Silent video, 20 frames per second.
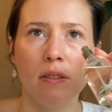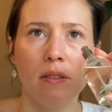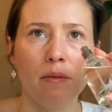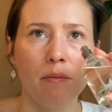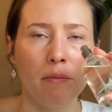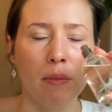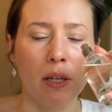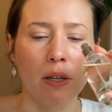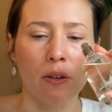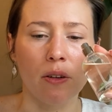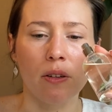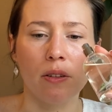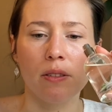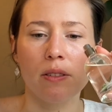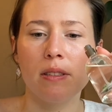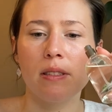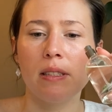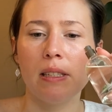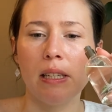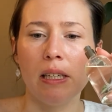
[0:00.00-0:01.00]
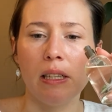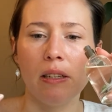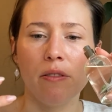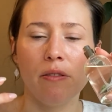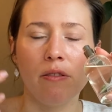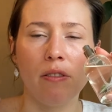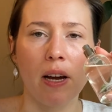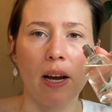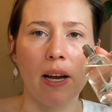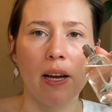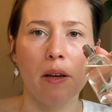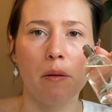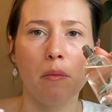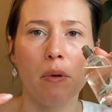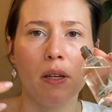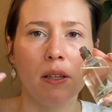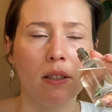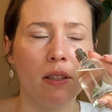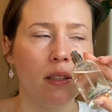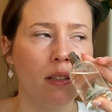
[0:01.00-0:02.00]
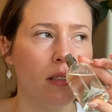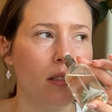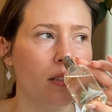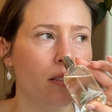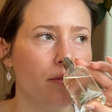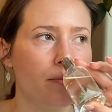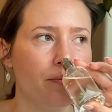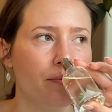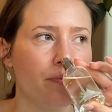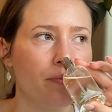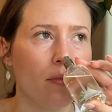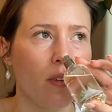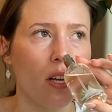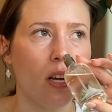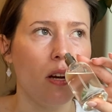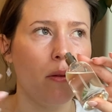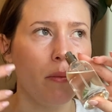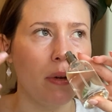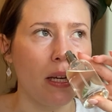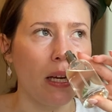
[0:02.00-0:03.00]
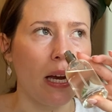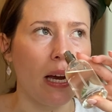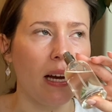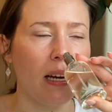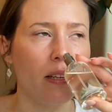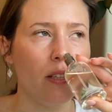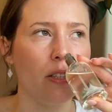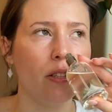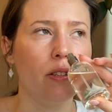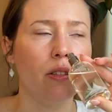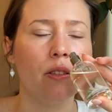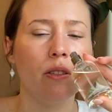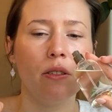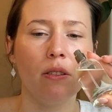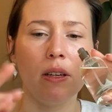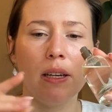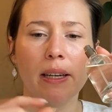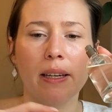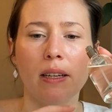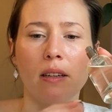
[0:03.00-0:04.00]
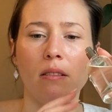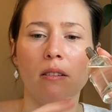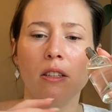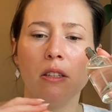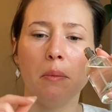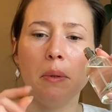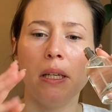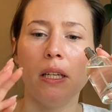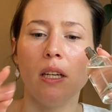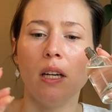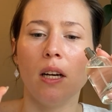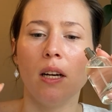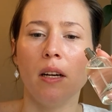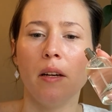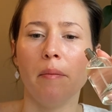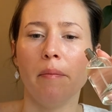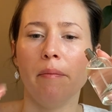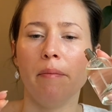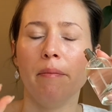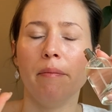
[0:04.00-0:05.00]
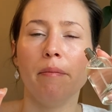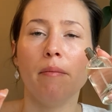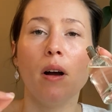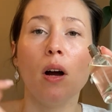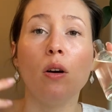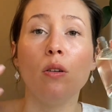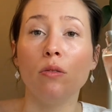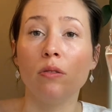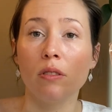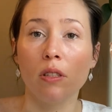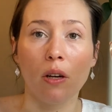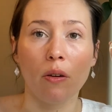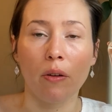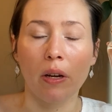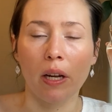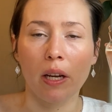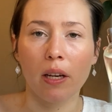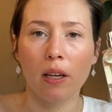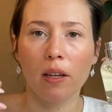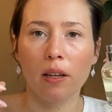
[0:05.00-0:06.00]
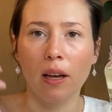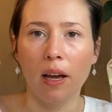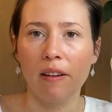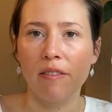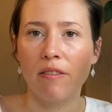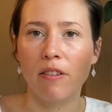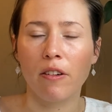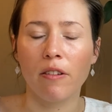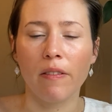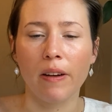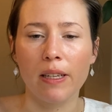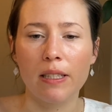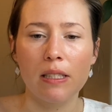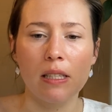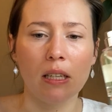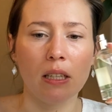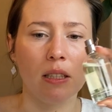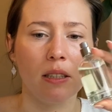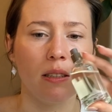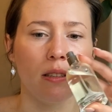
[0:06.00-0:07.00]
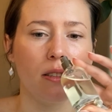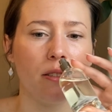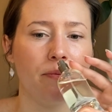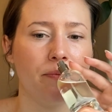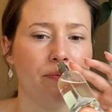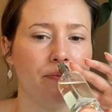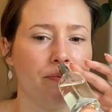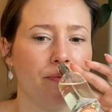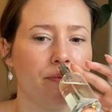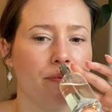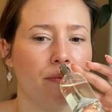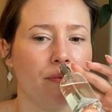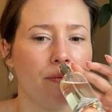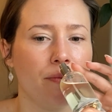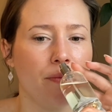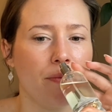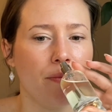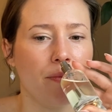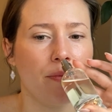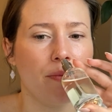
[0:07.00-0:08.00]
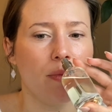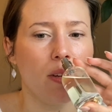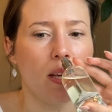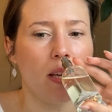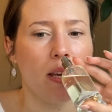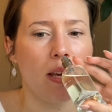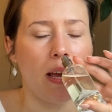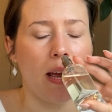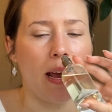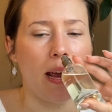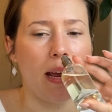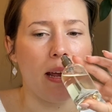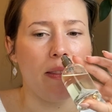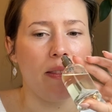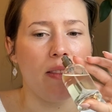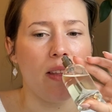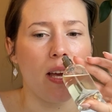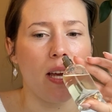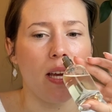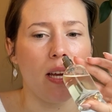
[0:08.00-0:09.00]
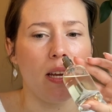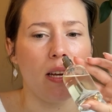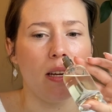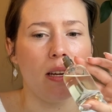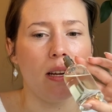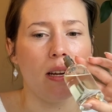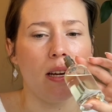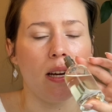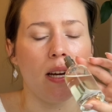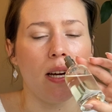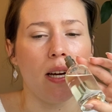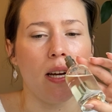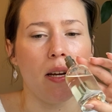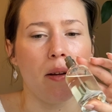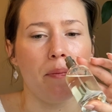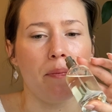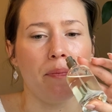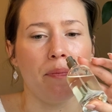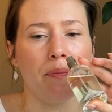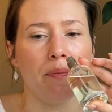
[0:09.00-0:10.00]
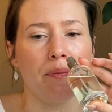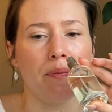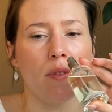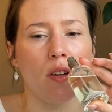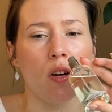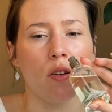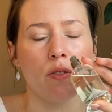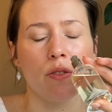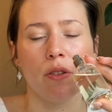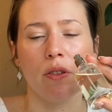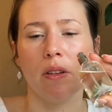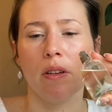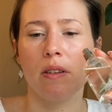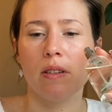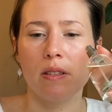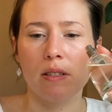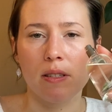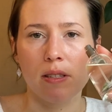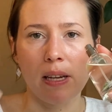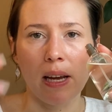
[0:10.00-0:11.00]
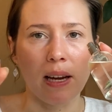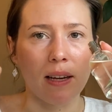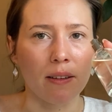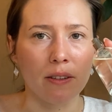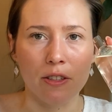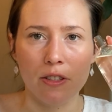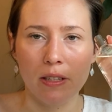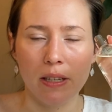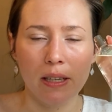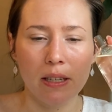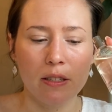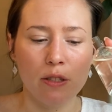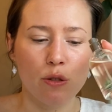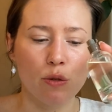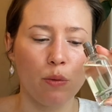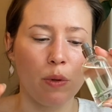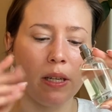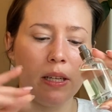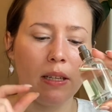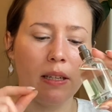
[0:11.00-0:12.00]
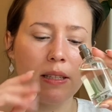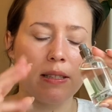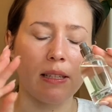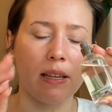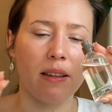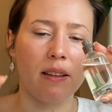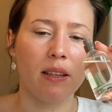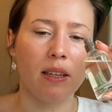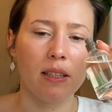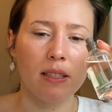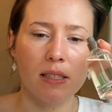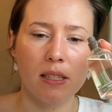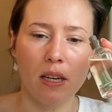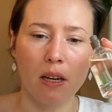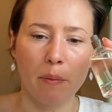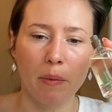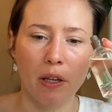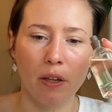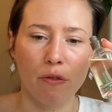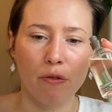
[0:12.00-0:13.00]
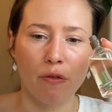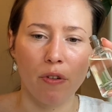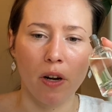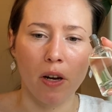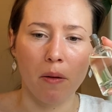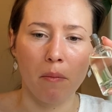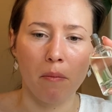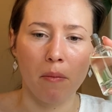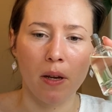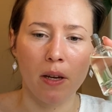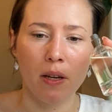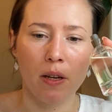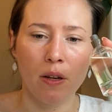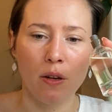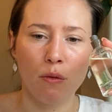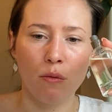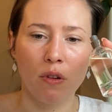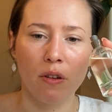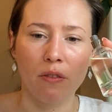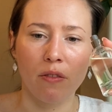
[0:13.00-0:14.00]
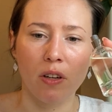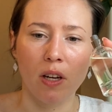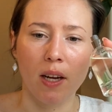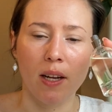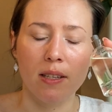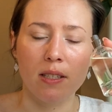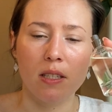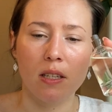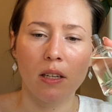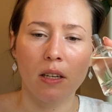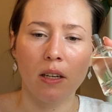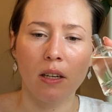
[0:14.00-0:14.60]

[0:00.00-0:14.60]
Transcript: mineral sea vibe coming at you, like a little bit ozonic, effervescent. And then also there's like a sweetness. I think it's coming from, we've got